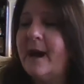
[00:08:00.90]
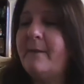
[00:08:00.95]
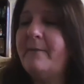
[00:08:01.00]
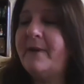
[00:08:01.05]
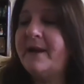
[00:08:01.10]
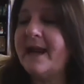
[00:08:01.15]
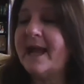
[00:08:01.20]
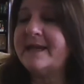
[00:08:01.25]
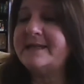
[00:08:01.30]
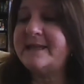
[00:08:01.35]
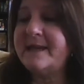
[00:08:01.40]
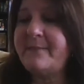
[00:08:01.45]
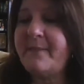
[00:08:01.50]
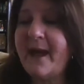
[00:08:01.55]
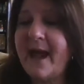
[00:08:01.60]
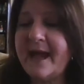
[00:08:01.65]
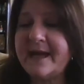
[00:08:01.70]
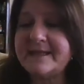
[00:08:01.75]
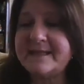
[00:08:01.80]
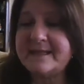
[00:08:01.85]
But as he
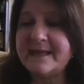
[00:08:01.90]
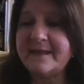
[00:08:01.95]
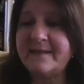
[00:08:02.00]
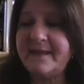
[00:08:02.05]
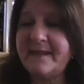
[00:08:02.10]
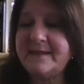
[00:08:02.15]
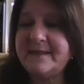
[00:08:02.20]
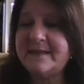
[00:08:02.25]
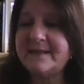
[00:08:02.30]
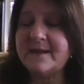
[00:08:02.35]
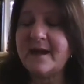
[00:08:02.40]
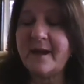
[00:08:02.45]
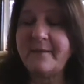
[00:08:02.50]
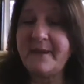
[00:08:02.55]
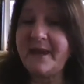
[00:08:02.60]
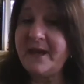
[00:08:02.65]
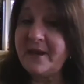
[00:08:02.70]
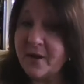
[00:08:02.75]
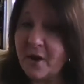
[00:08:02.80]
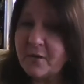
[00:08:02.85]
passed it this time,
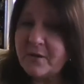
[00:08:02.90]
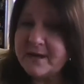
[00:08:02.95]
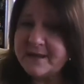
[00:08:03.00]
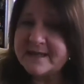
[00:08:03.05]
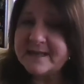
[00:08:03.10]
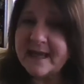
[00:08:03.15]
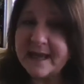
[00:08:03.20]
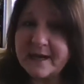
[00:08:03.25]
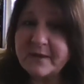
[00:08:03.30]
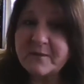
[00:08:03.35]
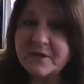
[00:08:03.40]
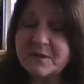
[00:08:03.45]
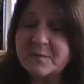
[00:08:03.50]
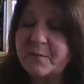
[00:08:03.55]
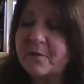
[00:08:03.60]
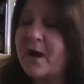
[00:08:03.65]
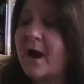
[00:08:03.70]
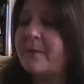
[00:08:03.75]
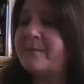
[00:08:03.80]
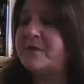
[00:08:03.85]
he noticed that it was
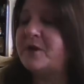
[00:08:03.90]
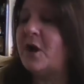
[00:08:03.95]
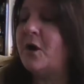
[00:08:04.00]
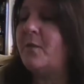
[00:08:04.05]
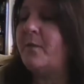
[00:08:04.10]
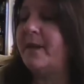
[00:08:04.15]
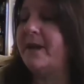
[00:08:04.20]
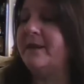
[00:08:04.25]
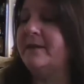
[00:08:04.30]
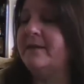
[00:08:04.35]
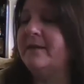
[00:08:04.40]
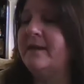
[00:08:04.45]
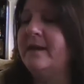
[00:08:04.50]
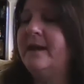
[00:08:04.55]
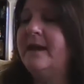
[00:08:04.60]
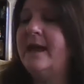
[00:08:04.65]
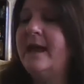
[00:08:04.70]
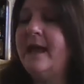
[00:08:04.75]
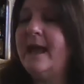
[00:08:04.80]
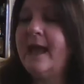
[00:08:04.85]
propped open.
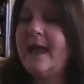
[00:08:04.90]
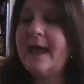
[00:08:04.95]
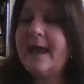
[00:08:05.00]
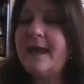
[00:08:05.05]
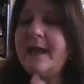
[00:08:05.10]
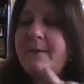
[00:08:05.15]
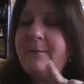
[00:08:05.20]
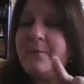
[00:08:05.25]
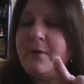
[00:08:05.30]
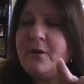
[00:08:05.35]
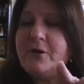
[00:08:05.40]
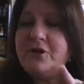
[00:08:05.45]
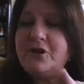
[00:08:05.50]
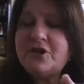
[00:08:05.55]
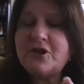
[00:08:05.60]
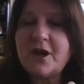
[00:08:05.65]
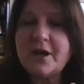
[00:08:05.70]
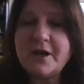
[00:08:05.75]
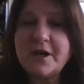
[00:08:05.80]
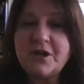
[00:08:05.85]
He
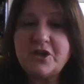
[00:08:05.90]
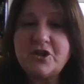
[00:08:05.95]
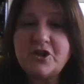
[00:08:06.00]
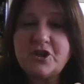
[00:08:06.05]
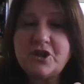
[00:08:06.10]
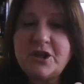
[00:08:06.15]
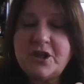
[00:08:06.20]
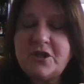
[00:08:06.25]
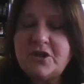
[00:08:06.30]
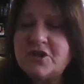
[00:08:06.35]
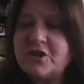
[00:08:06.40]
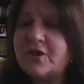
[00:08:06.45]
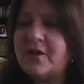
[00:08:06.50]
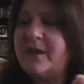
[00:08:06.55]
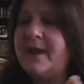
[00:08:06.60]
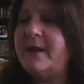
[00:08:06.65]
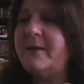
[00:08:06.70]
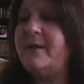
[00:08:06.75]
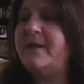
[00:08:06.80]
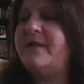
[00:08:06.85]
pushed on it
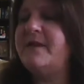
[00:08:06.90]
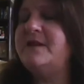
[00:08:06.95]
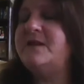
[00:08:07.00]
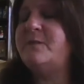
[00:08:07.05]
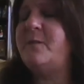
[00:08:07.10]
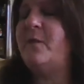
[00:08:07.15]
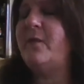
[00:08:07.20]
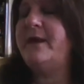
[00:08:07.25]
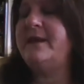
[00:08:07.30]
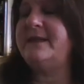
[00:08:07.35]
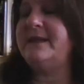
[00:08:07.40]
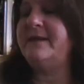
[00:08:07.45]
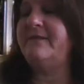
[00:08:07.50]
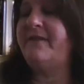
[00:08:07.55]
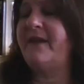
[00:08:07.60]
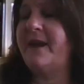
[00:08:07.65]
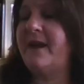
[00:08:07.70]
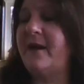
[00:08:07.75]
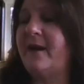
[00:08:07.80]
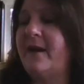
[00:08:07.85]
gingerly with his pointing
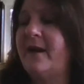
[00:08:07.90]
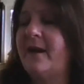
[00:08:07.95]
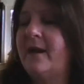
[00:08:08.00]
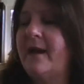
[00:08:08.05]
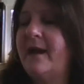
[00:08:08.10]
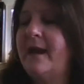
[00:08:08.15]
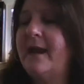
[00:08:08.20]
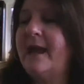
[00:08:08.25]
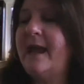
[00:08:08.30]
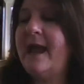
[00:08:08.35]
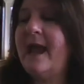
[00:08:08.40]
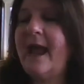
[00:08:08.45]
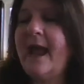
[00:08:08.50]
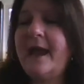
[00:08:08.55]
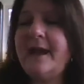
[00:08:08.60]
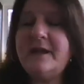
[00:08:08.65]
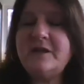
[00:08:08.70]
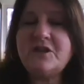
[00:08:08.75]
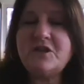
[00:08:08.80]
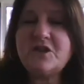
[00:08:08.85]
finger,
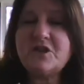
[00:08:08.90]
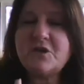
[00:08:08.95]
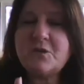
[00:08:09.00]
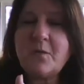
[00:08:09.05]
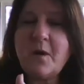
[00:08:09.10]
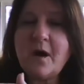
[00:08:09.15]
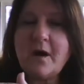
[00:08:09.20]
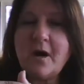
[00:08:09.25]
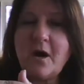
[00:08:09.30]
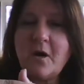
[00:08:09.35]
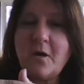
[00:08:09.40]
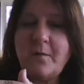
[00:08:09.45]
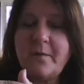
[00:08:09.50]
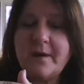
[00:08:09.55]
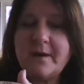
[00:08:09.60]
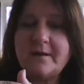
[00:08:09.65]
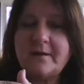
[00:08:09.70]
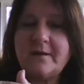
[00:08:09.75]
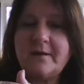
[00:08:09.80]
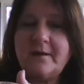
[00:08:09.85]
and it swung
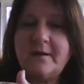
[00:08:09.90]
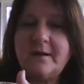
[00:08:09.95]
open